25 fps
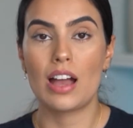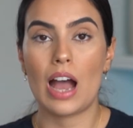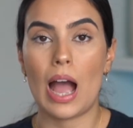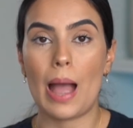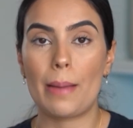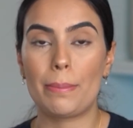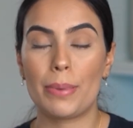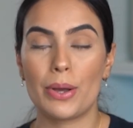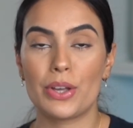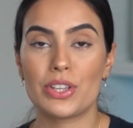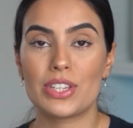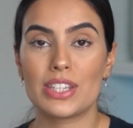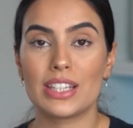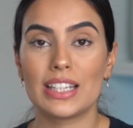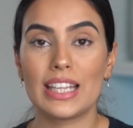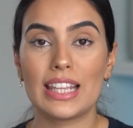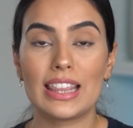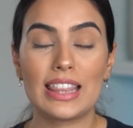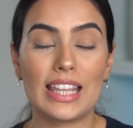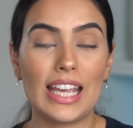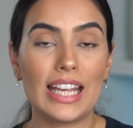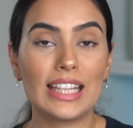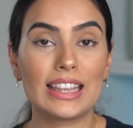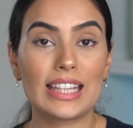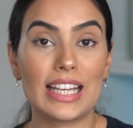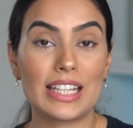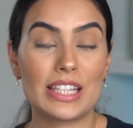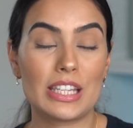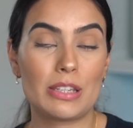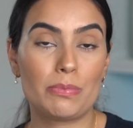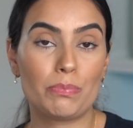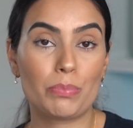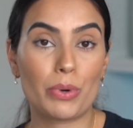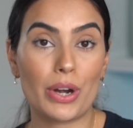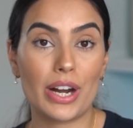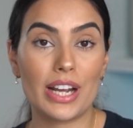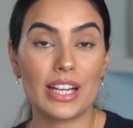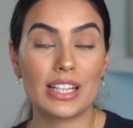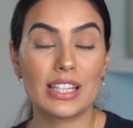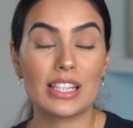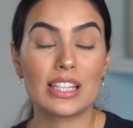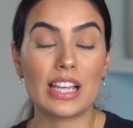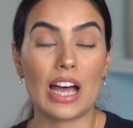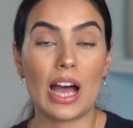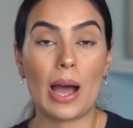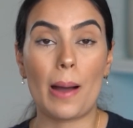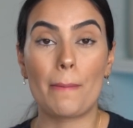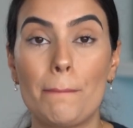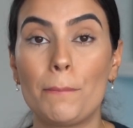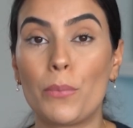I personally think that spreads
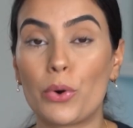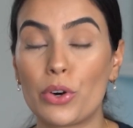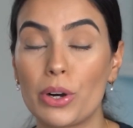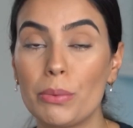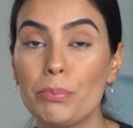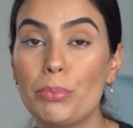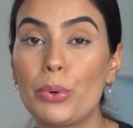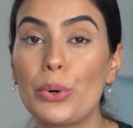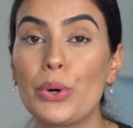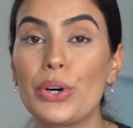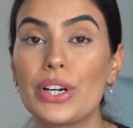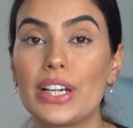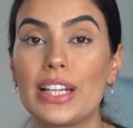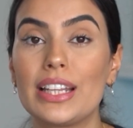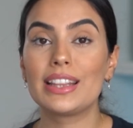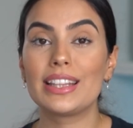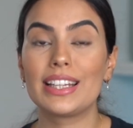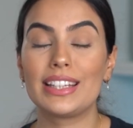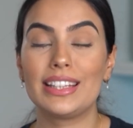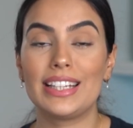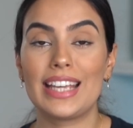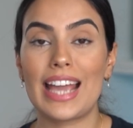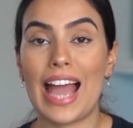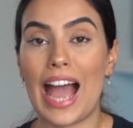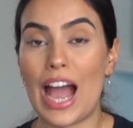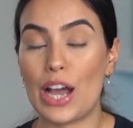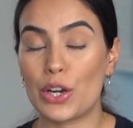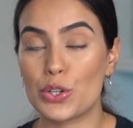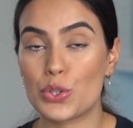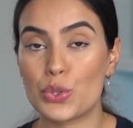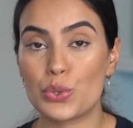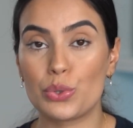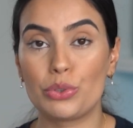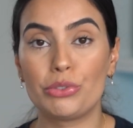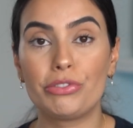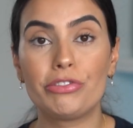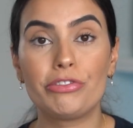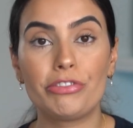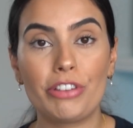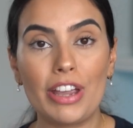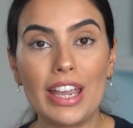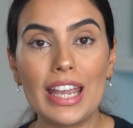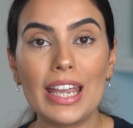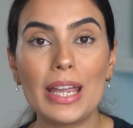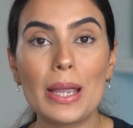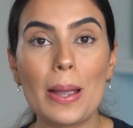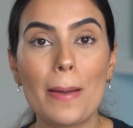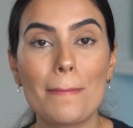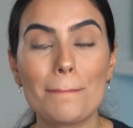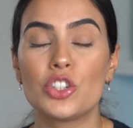are more important than the actual
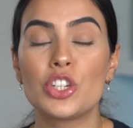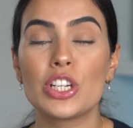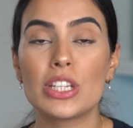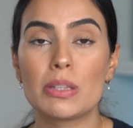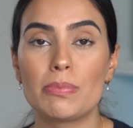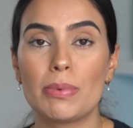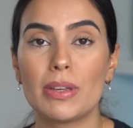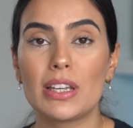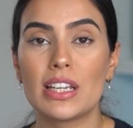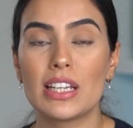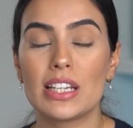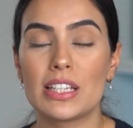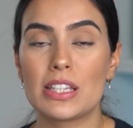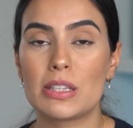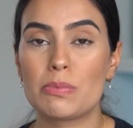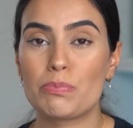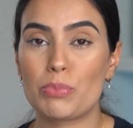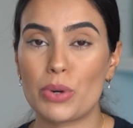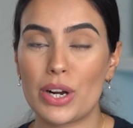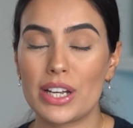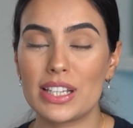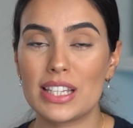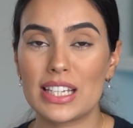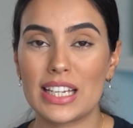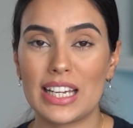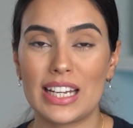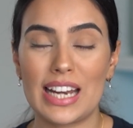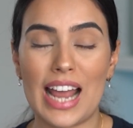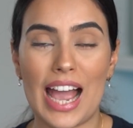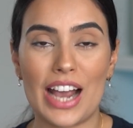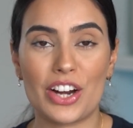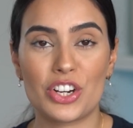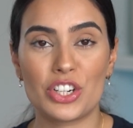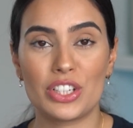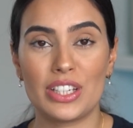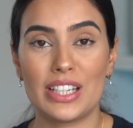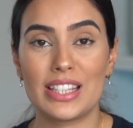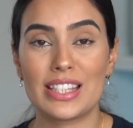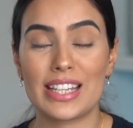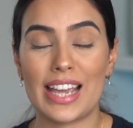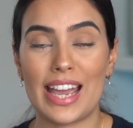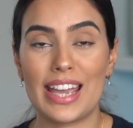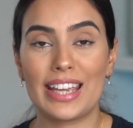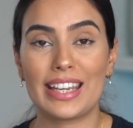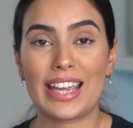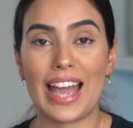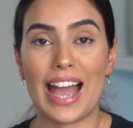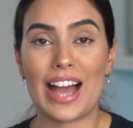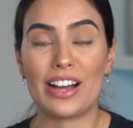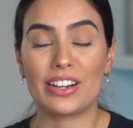fee, just because spreads can actually
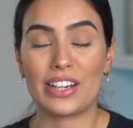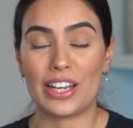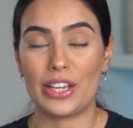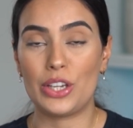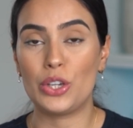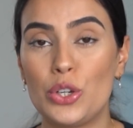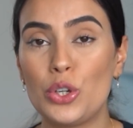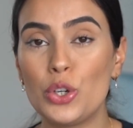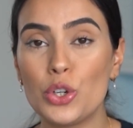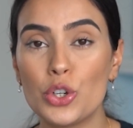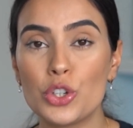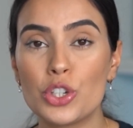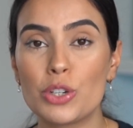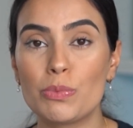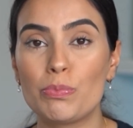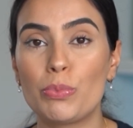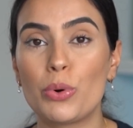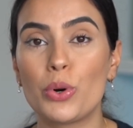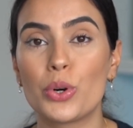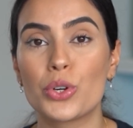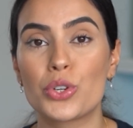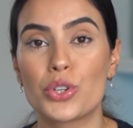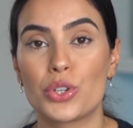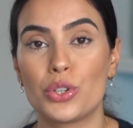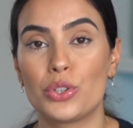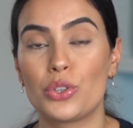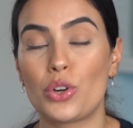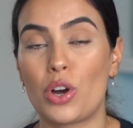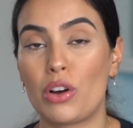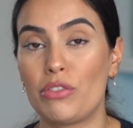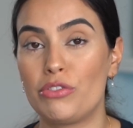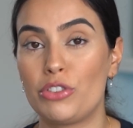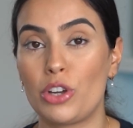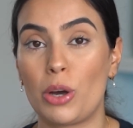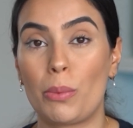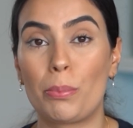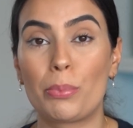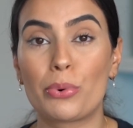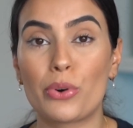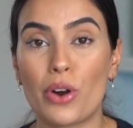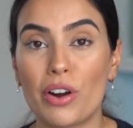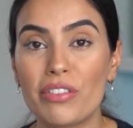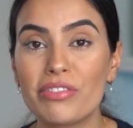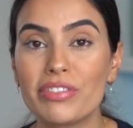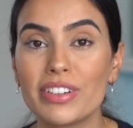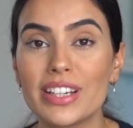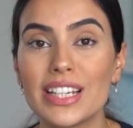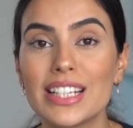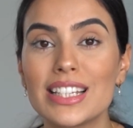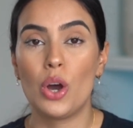take out a huge portion of your
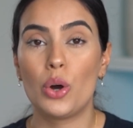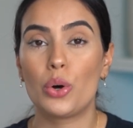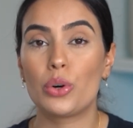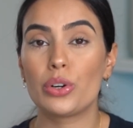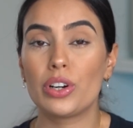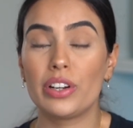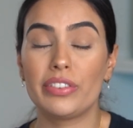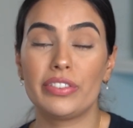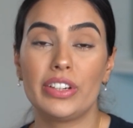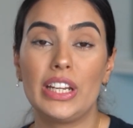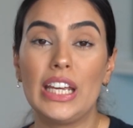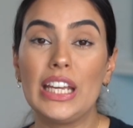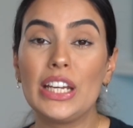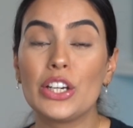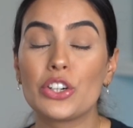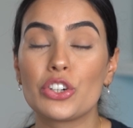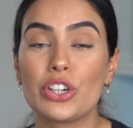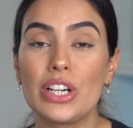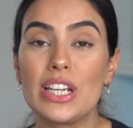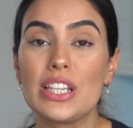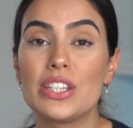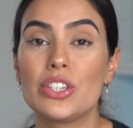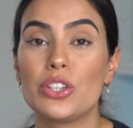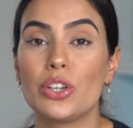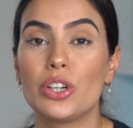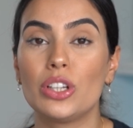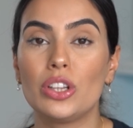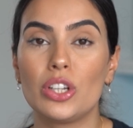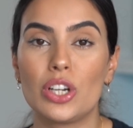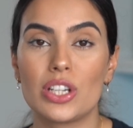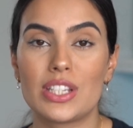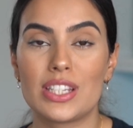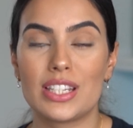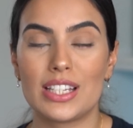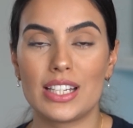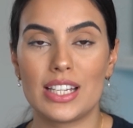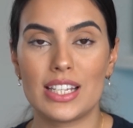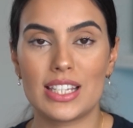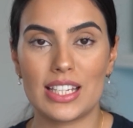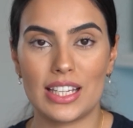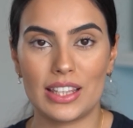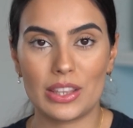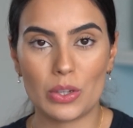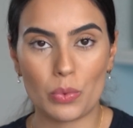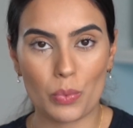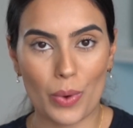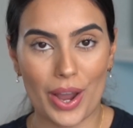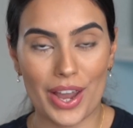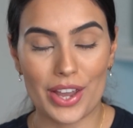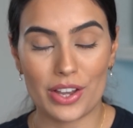profit or even increase your losses in
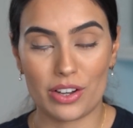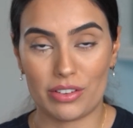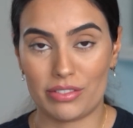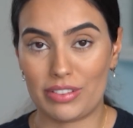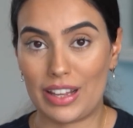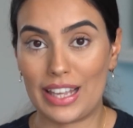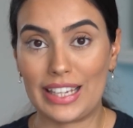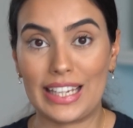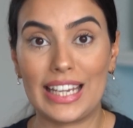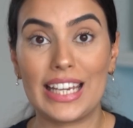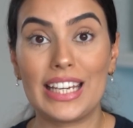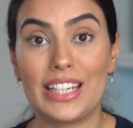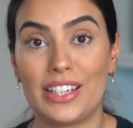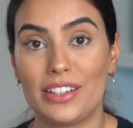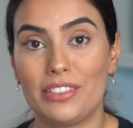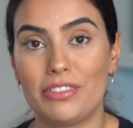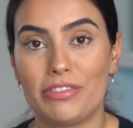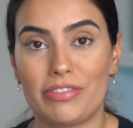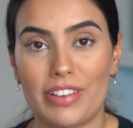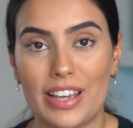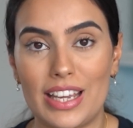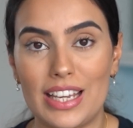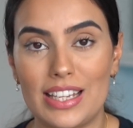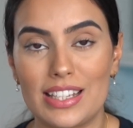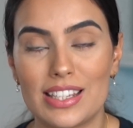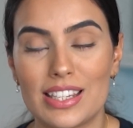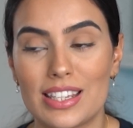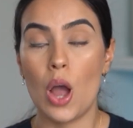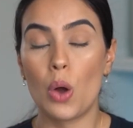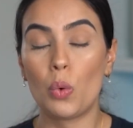the way of like hidden fees.